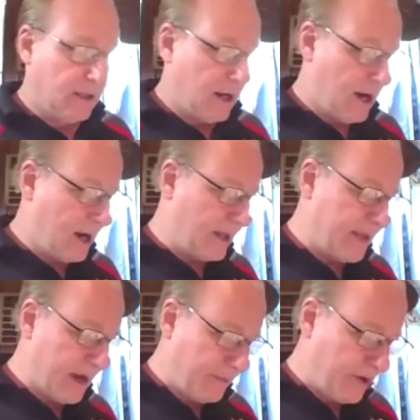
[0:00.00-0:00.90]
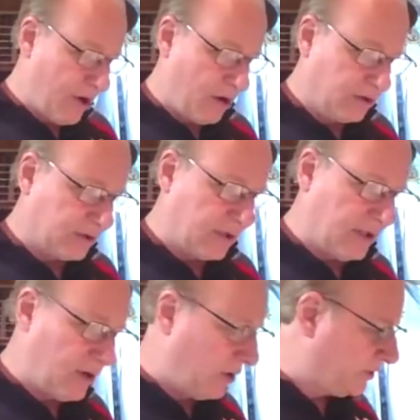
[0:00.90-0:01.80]
And then I'm going to host
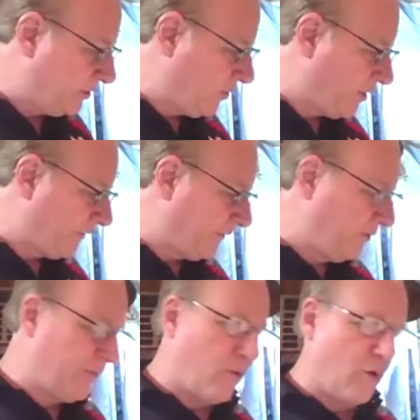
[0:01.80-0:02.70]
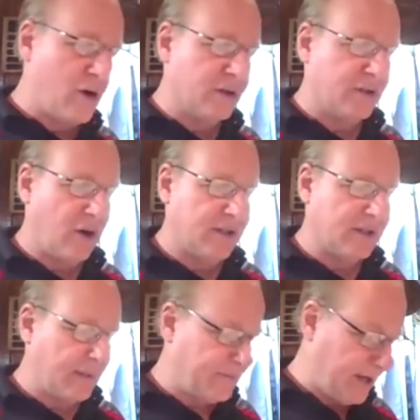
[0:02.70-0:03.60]
the Golden Door Film Awards on
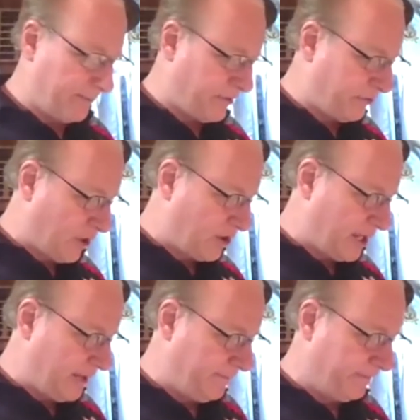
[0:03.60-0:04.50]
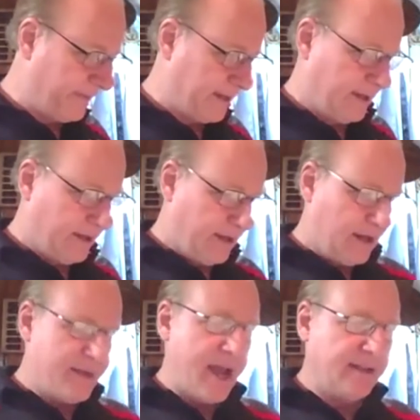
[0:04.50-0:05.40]
September 30.
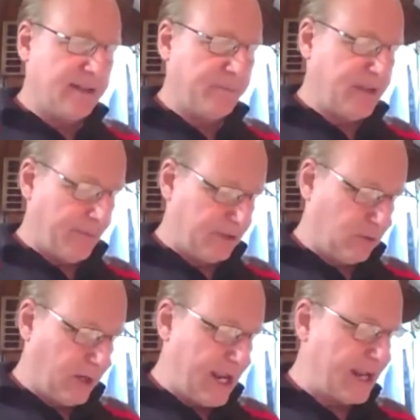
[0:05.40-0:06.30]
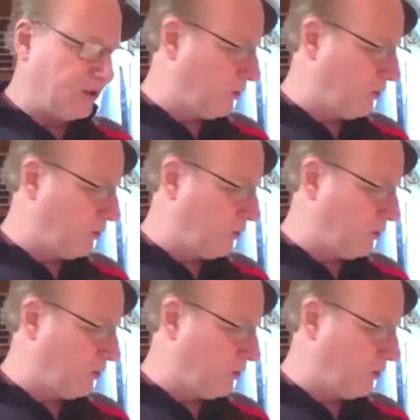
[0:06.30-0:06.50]
And then September 28,